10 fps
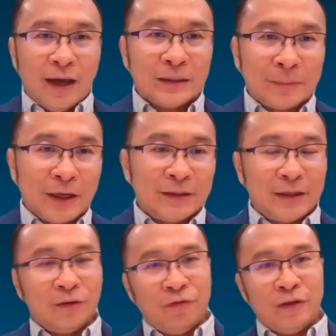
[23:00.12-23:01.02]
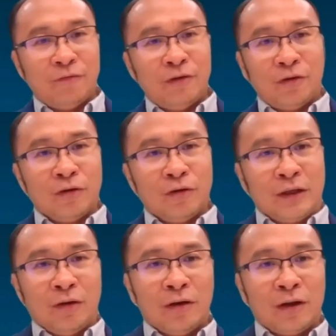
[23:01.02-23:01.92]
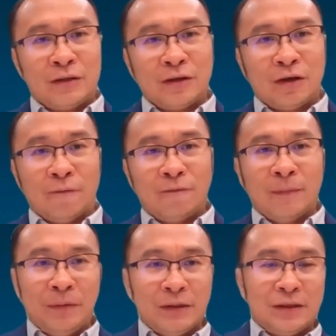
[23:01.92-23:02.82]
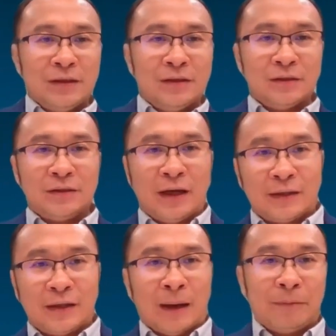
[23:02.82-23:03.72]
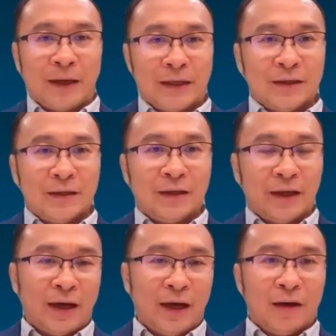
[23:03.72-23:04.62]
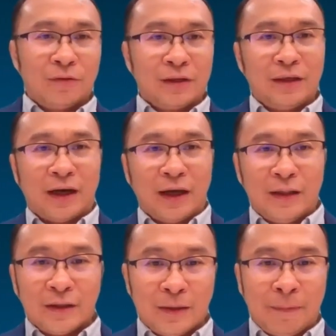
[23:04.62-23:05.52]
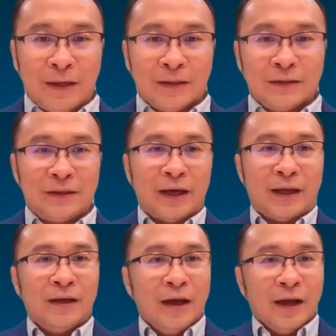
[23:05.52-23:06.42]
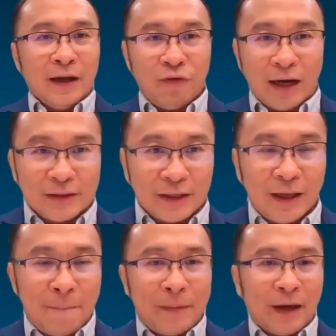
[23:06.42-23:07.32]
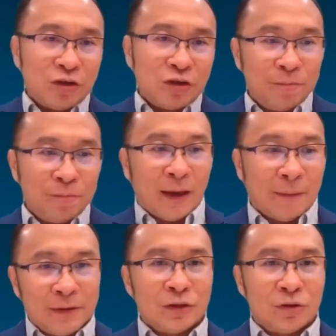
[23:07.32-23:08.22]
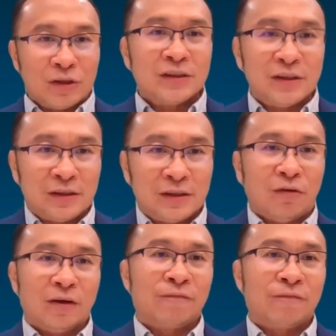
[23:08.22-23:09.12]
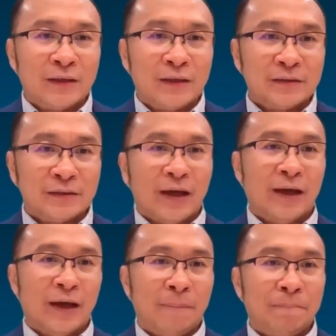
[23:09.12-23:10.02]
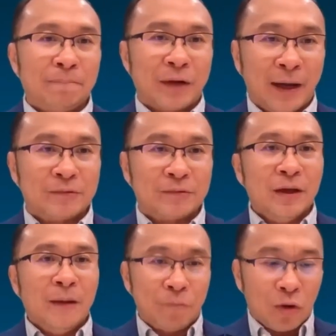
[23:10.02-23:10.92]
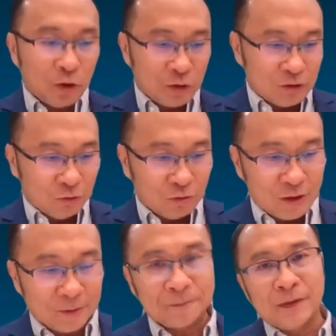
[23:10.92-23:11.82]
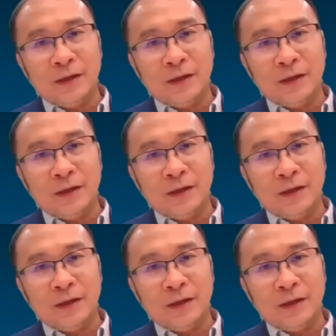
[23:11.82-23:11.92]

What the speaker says: enterprise architect with all the knowledge of the business, data, application, and how the thing are interdependency, and we understand the impact, we should be able to assist or advise and perhaps propose a solution.